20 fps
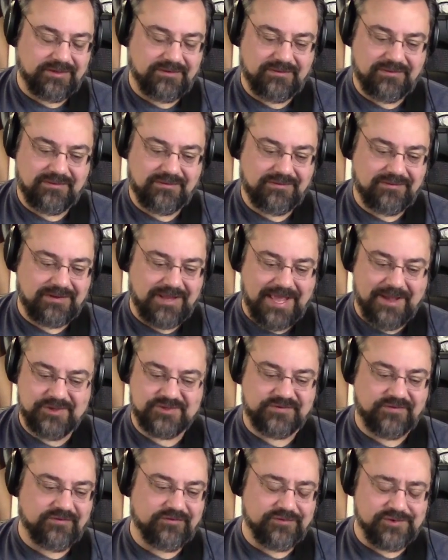and I
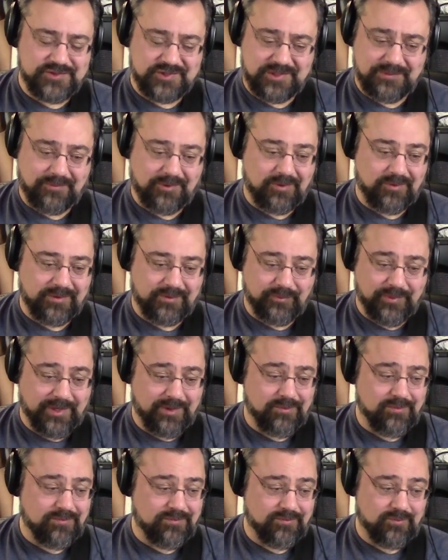was very reasonable, and
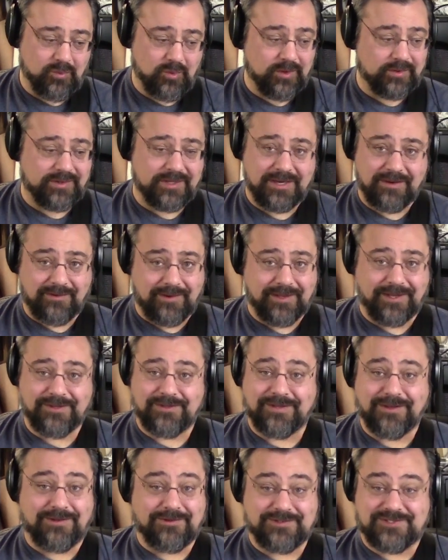we worked it out like
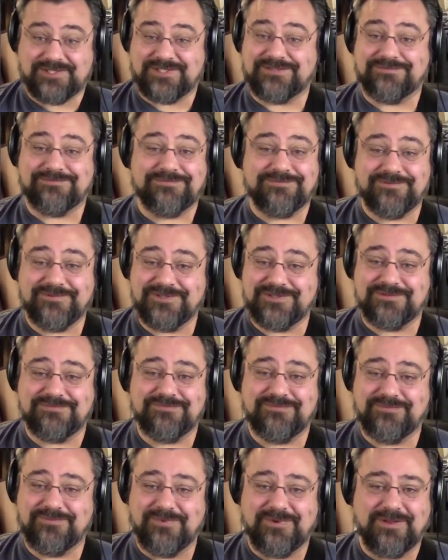adults.
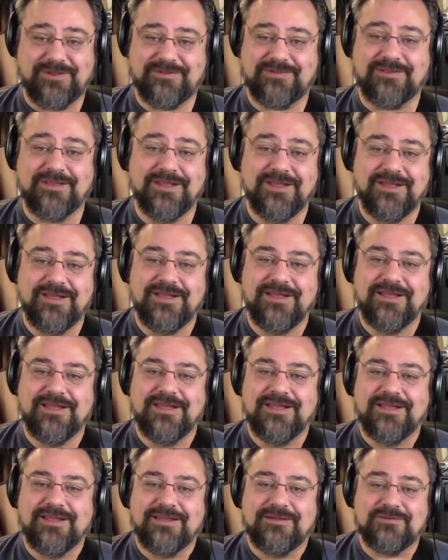It
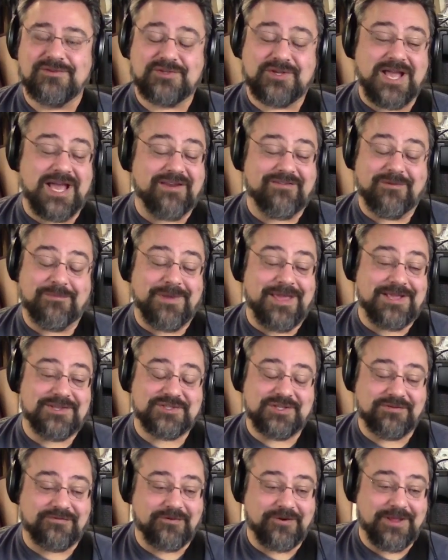was kind of
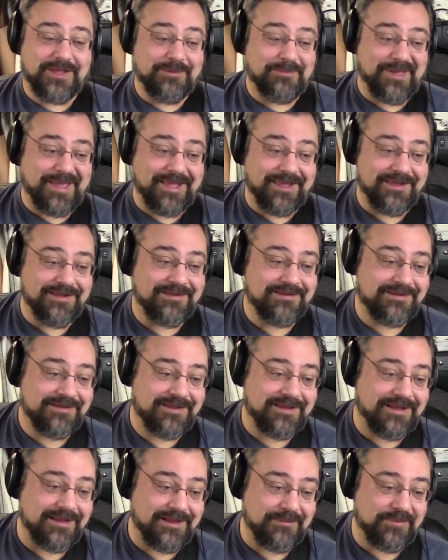amazing for eBay,
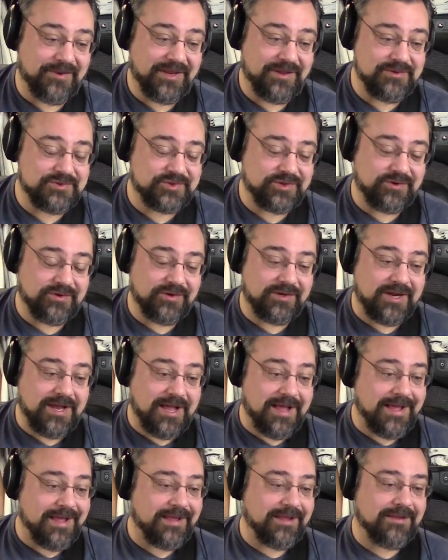but he was a good
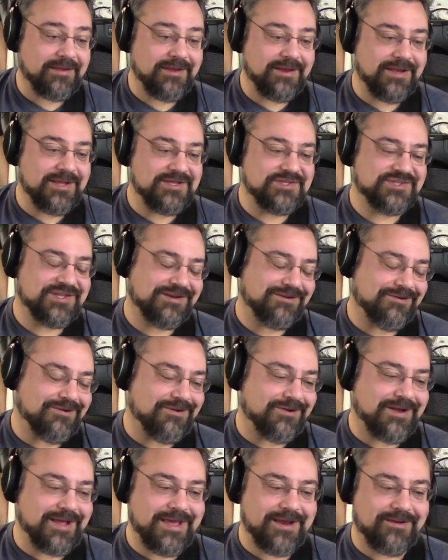guy, and he said,
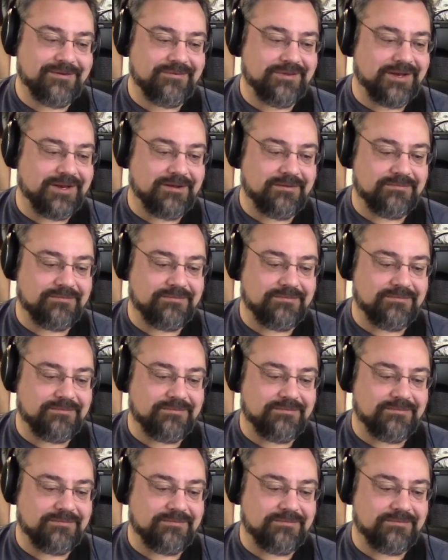look, I don't,